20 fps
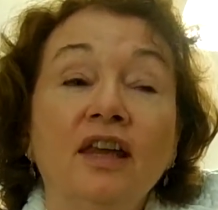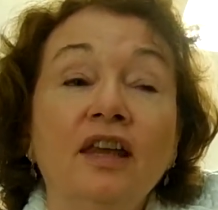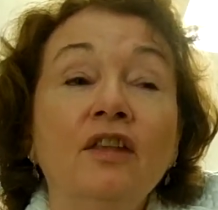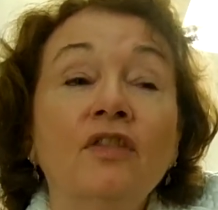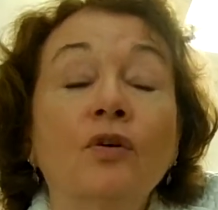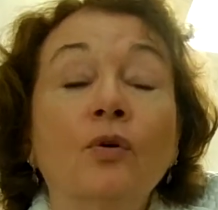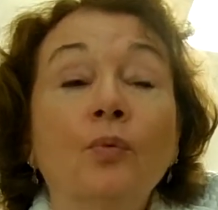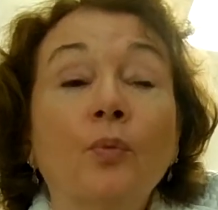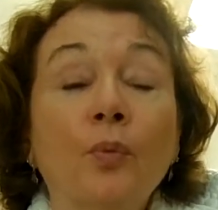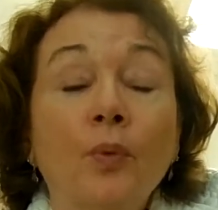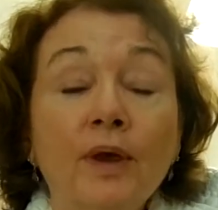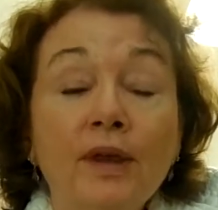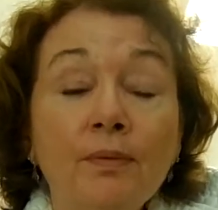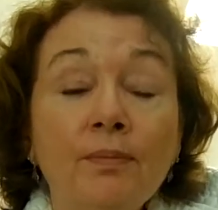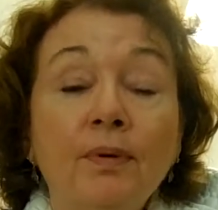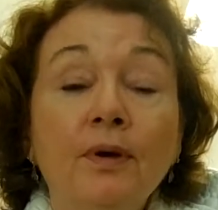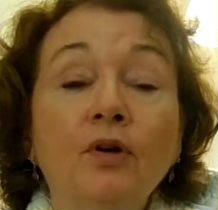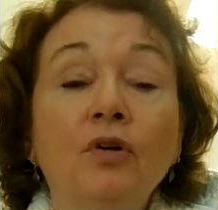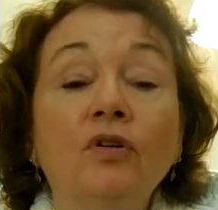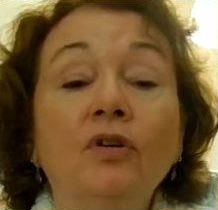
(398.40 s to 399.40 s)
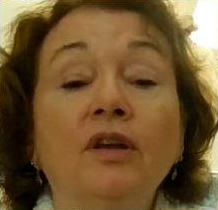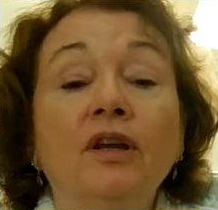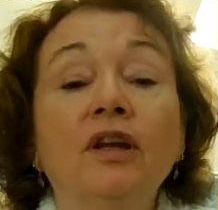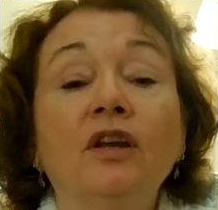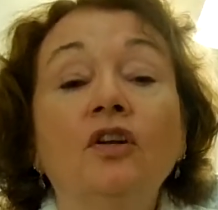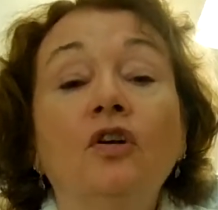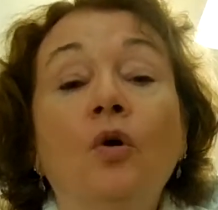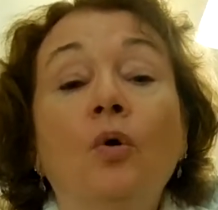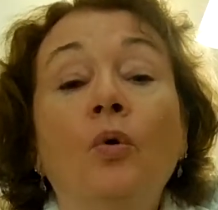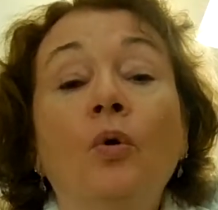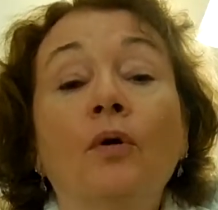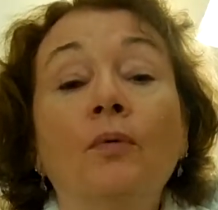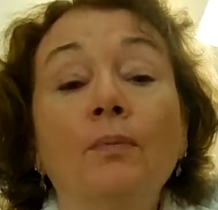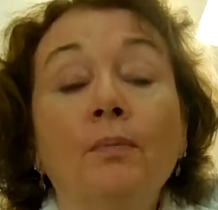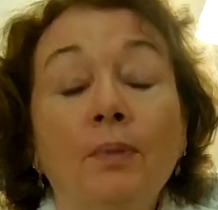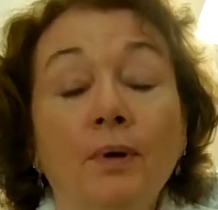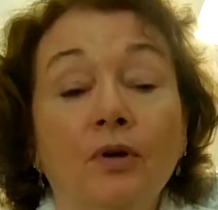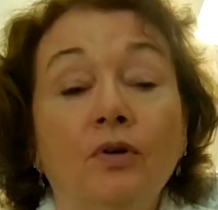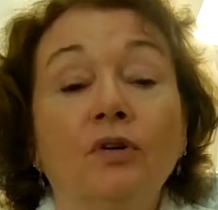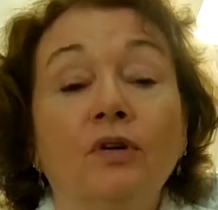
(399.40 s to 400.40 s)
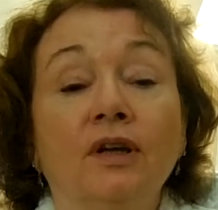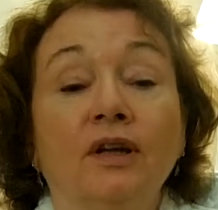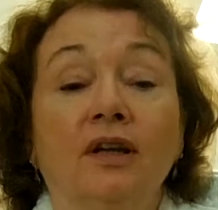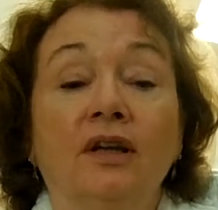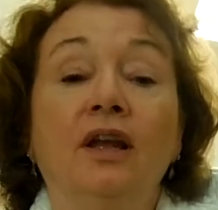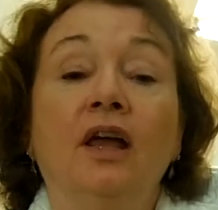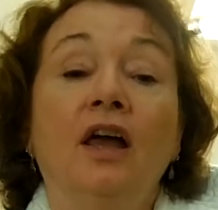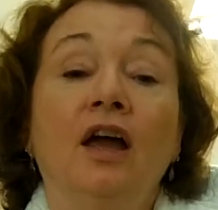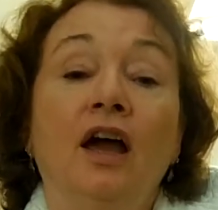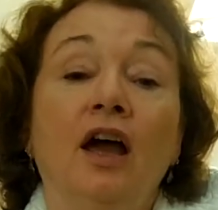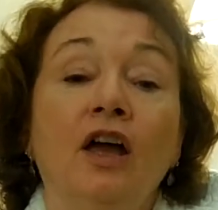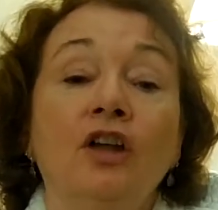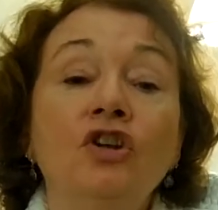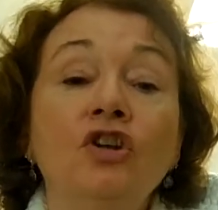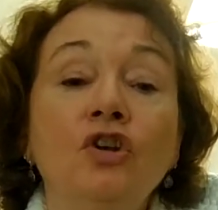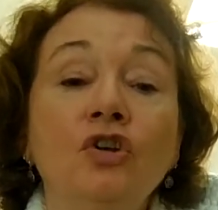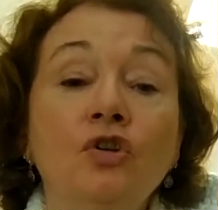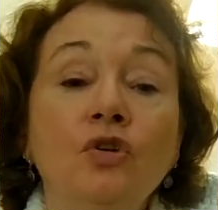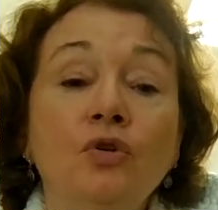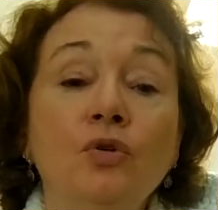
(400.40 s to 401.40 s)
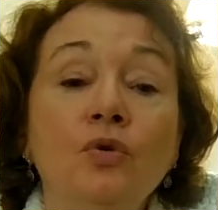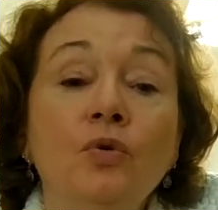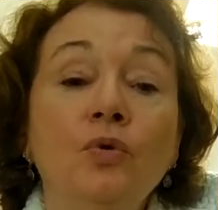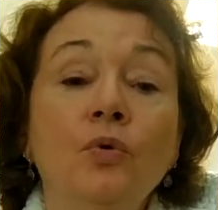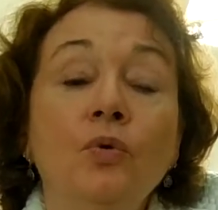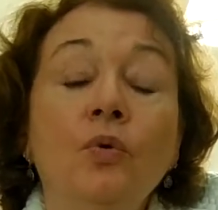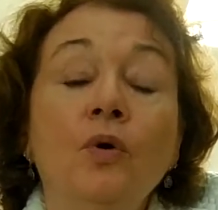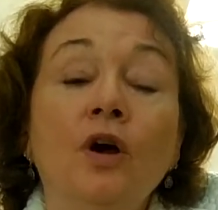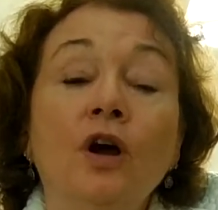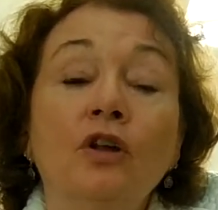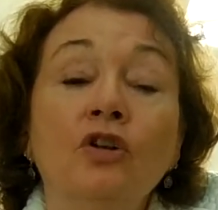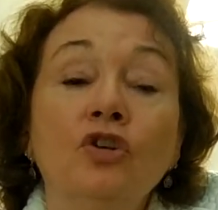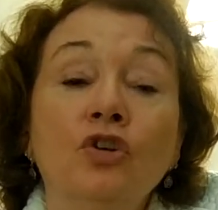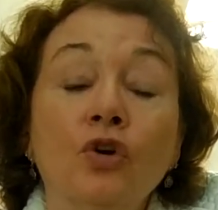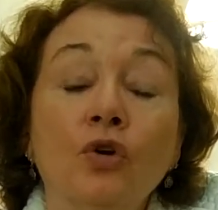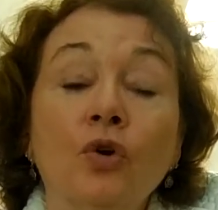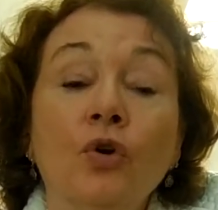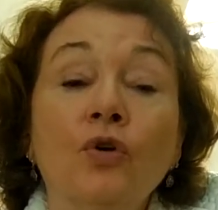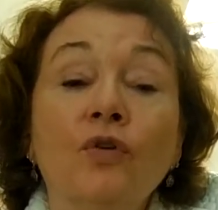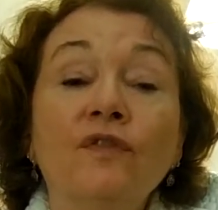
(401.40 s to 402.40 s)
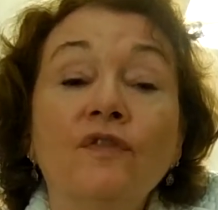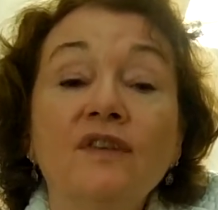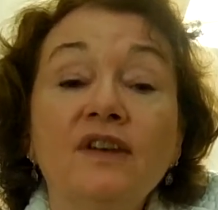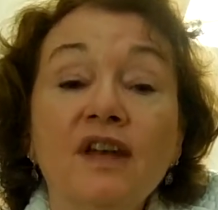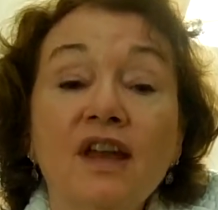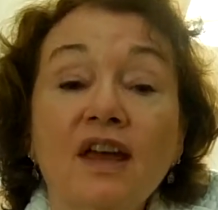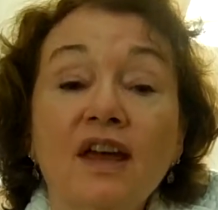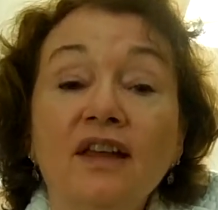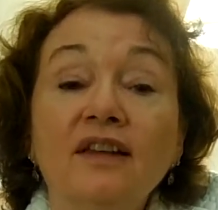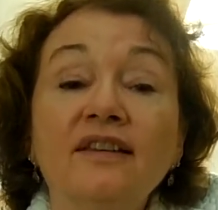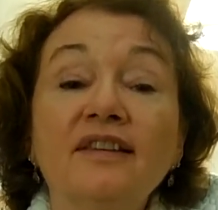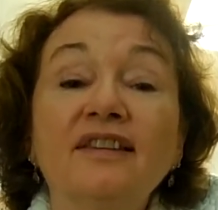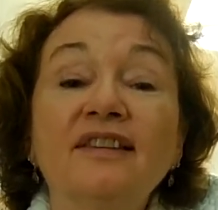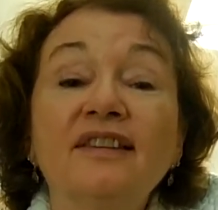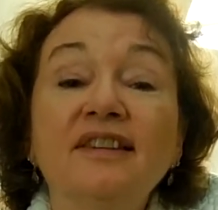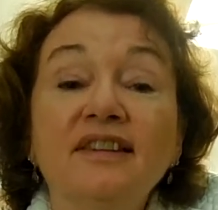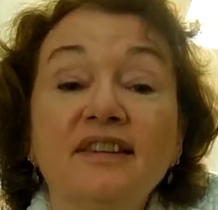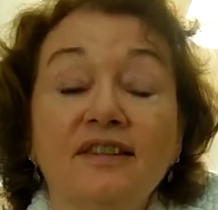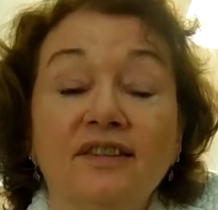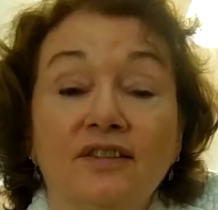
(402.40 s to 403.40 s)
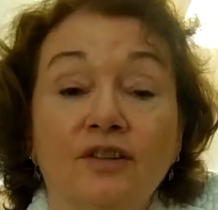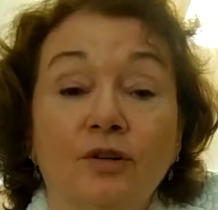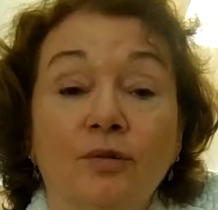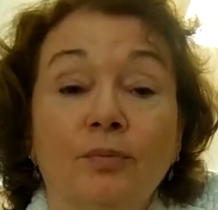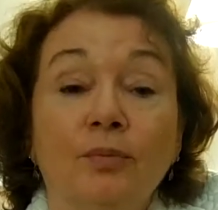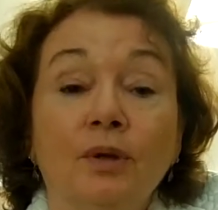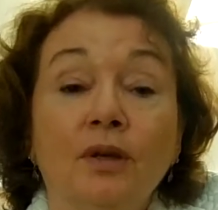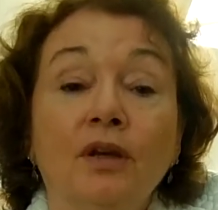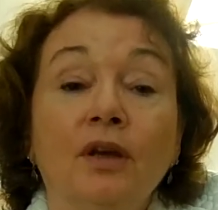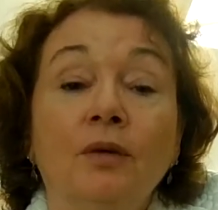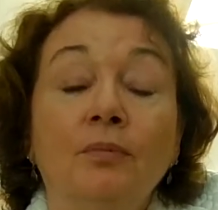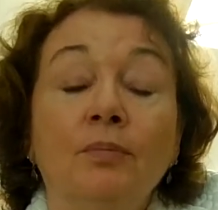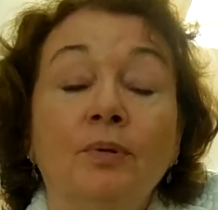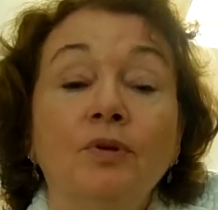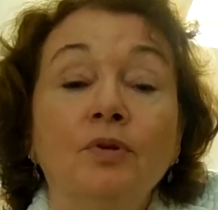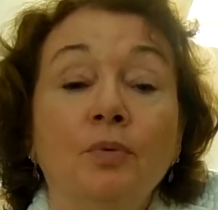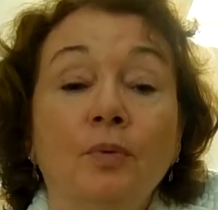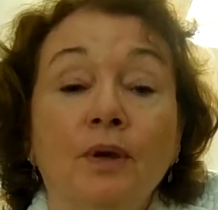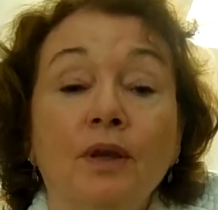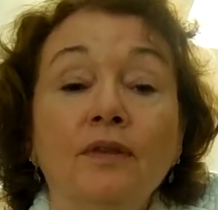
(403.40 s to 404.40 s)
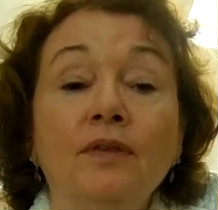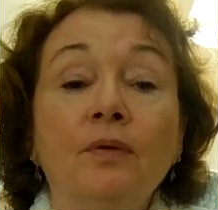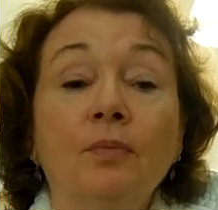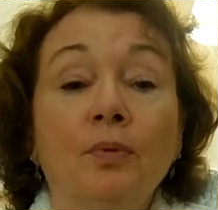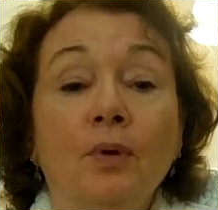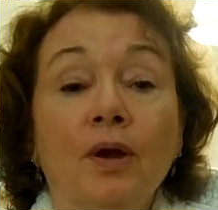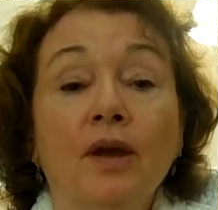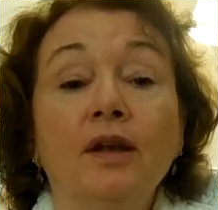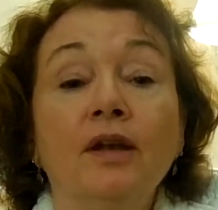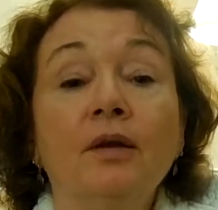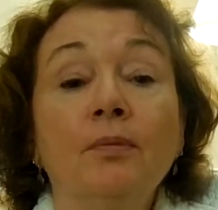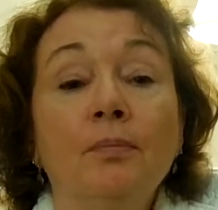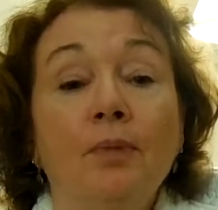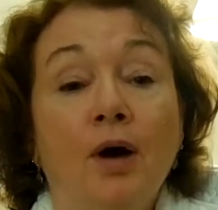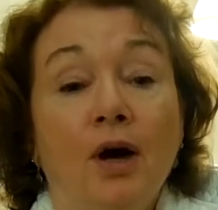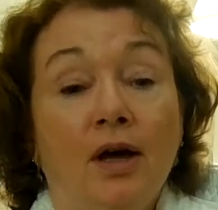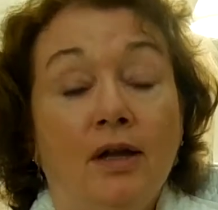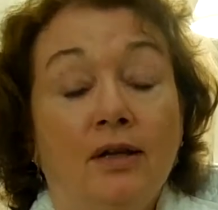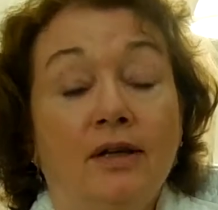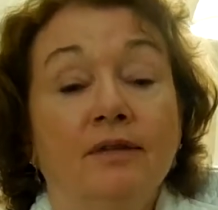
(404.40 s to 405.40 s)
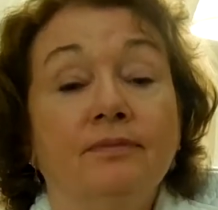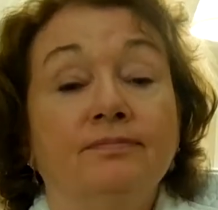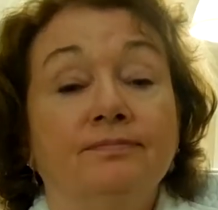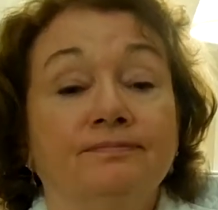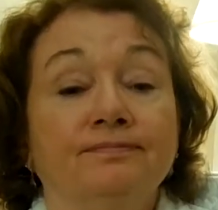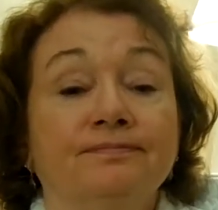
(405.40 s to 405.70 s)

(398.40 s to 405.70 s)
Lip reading: either rebuilding or building a new nerve net system between the brain and body.